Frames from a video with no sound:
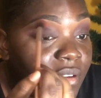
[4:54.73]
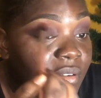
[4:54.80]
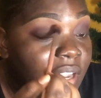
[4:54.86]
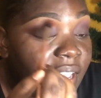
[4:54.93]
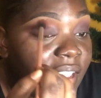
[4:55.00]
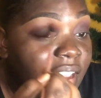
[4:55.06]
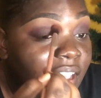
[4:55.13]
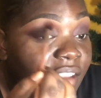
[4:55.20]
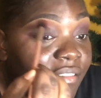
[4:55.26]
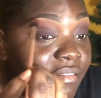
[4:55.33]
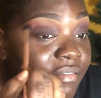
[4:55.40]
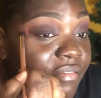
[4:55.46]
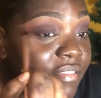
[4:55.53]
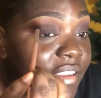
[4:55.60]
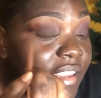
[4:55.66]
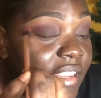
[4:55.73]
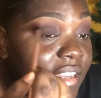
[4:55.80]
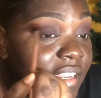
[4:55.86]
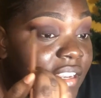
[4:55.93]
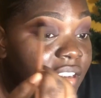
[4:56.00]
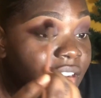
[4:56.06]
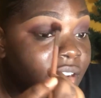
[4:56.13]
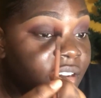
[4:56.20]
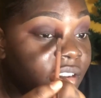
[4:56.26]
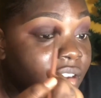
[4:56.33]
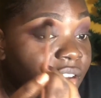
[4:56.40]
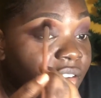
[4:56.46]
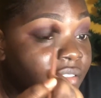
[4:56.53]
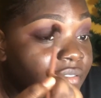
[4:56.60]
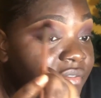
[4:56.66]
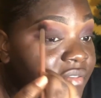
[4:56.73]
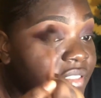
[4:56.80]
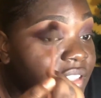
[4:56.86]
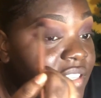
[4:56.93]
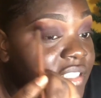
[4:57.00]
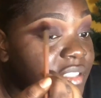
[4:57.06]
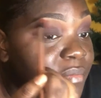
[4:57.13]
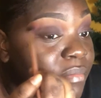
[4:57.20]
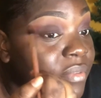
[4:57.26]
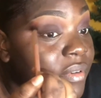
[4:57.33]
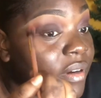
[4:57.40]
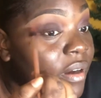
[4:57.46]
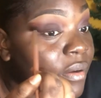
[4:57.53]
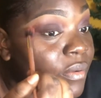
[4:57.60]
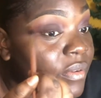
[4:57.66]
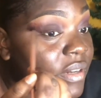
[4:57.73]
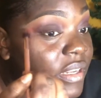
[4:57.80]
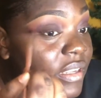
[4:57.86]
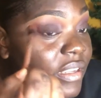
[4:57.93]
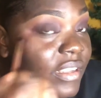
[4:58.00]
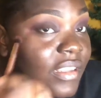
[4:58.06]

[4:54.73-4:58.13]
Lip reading: Like, I really love this brown.